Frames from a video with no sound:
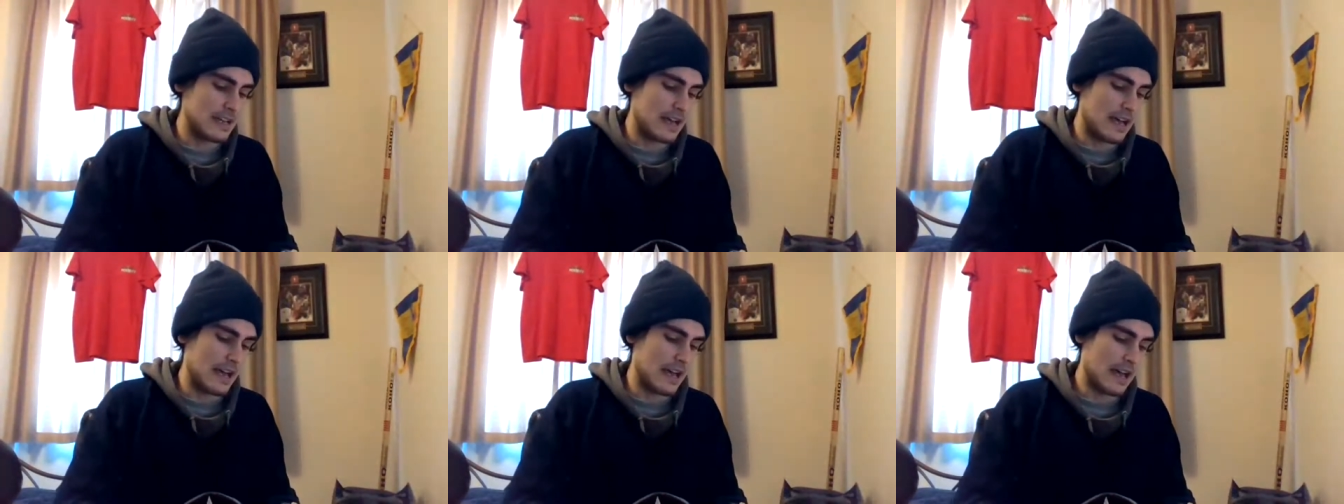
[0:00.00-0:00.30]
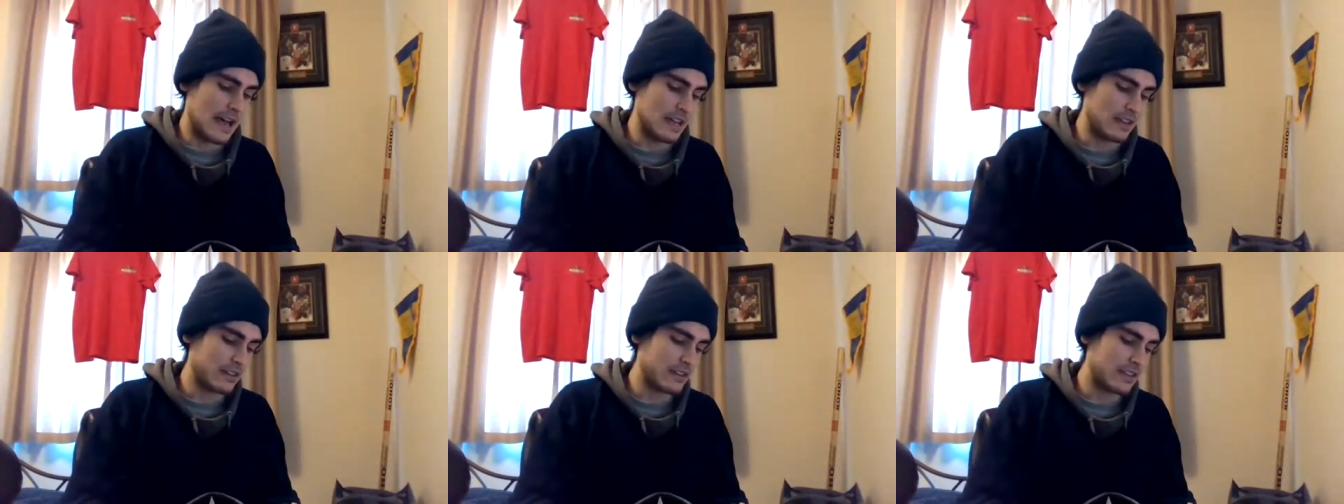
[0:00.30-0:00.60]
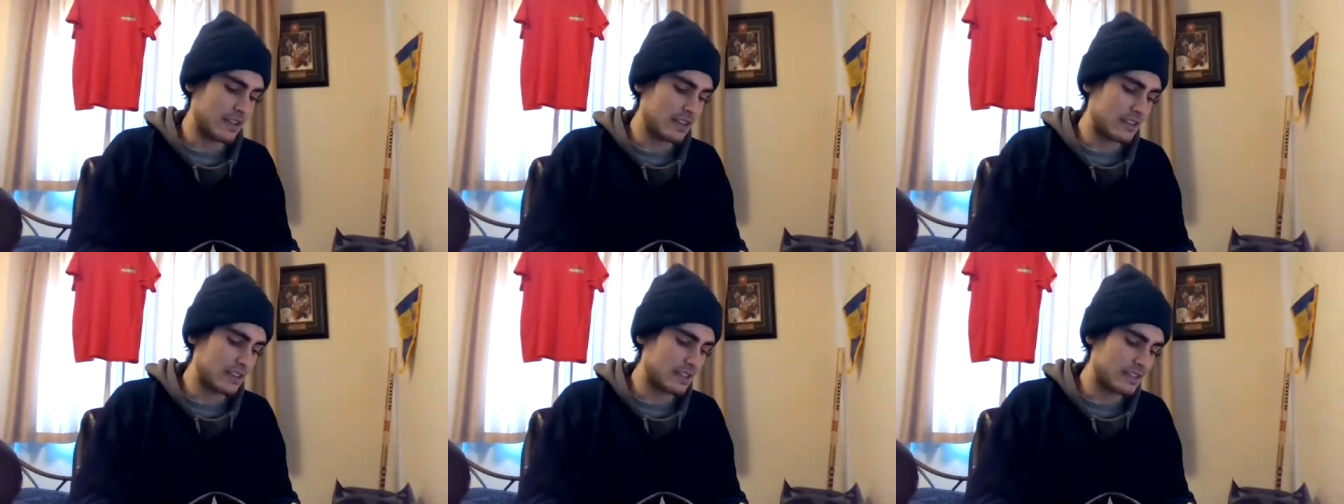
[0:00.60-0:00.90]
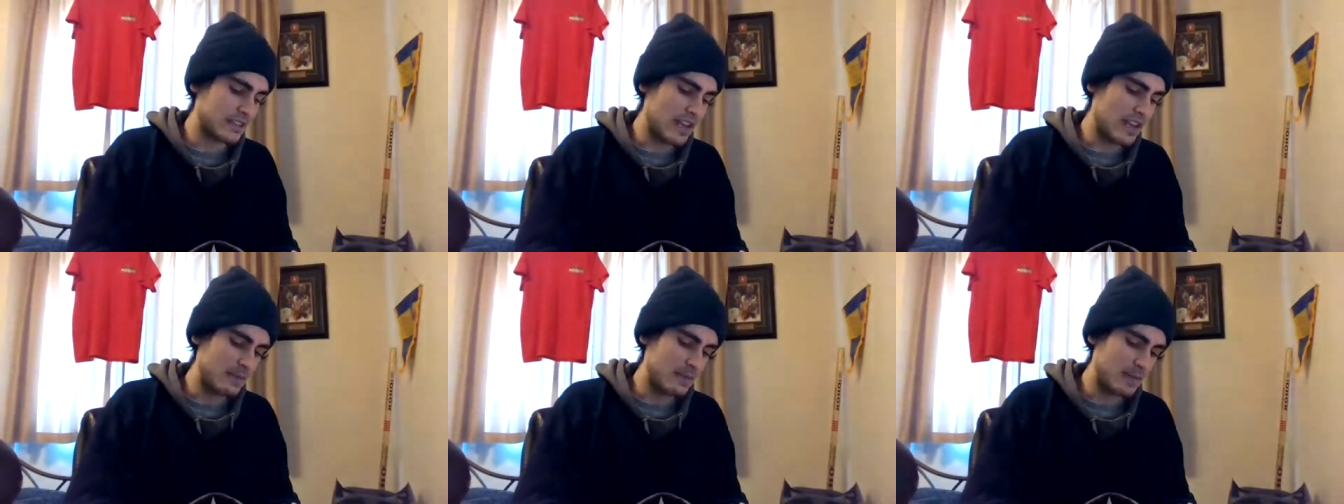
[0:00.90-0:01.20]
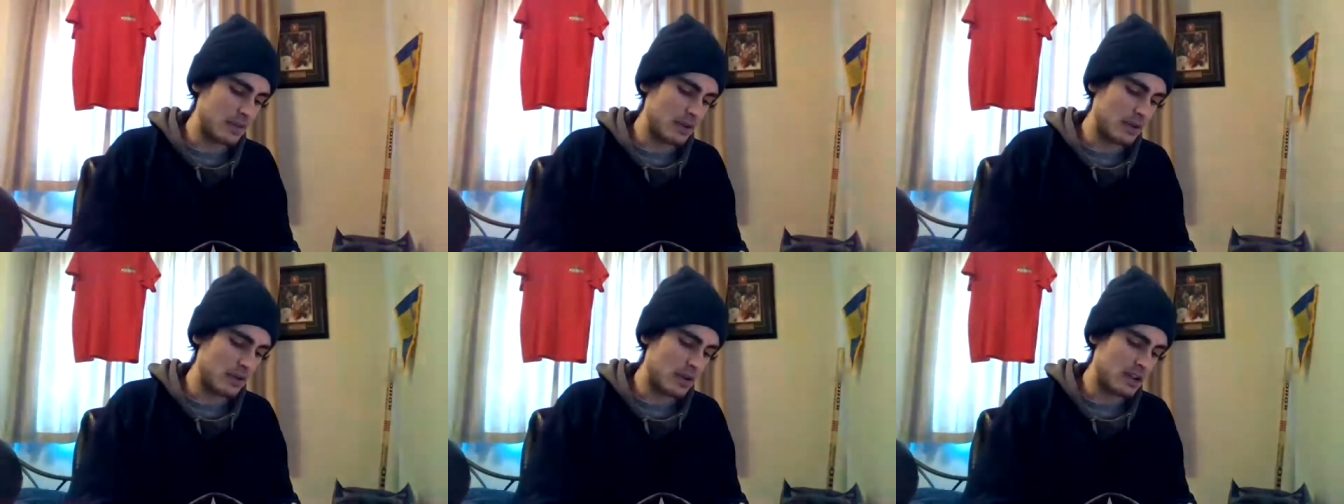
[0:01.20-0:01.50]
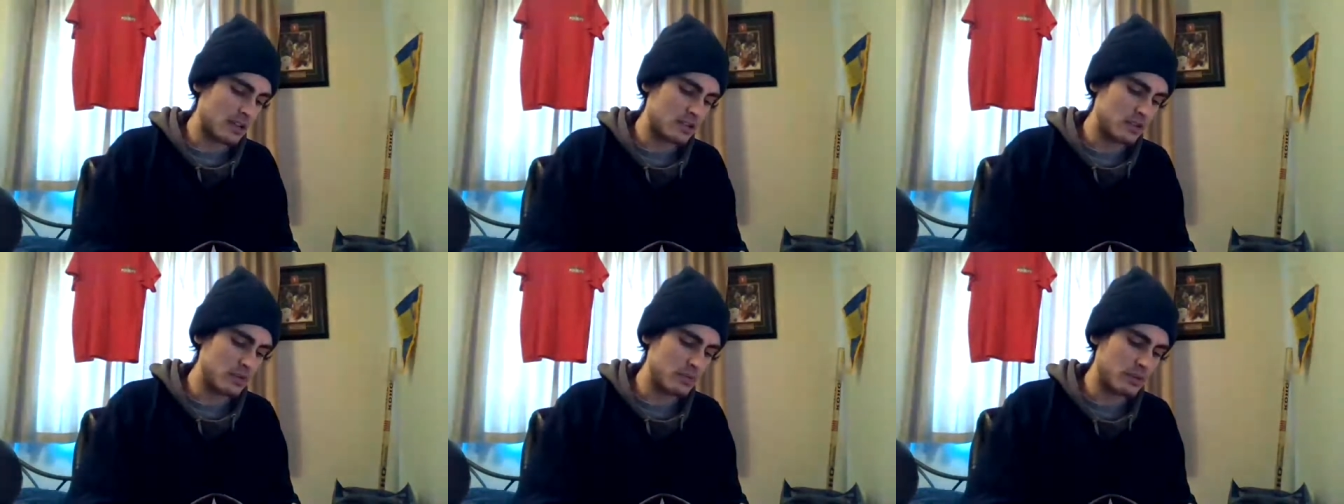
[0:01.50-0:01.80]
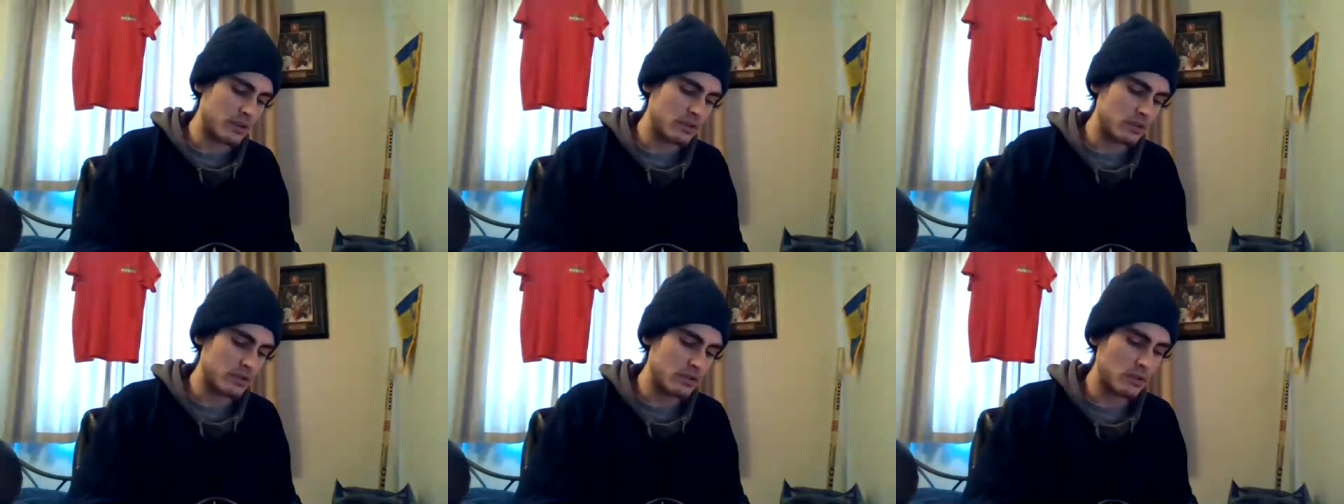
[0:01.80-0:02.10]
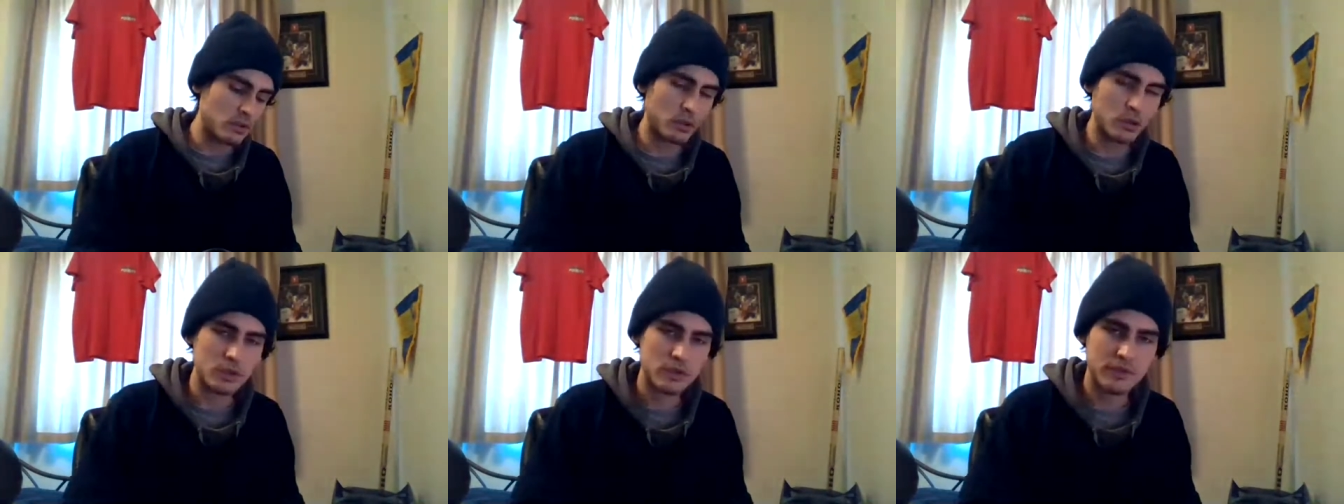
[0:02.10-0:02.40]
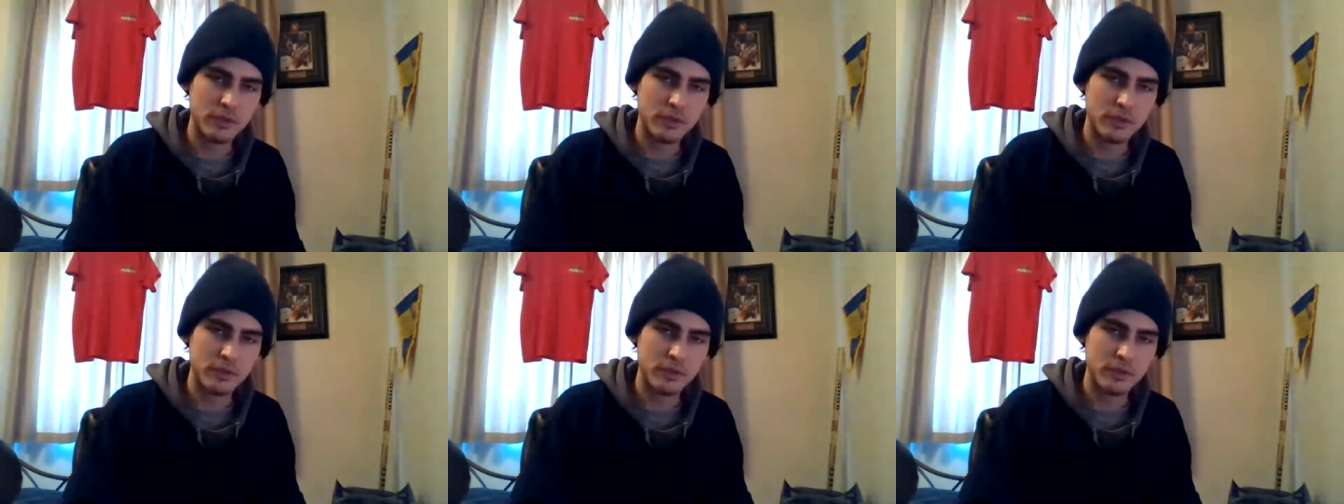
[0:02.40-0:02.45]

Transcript: Looking at this game, though, 2.2 goals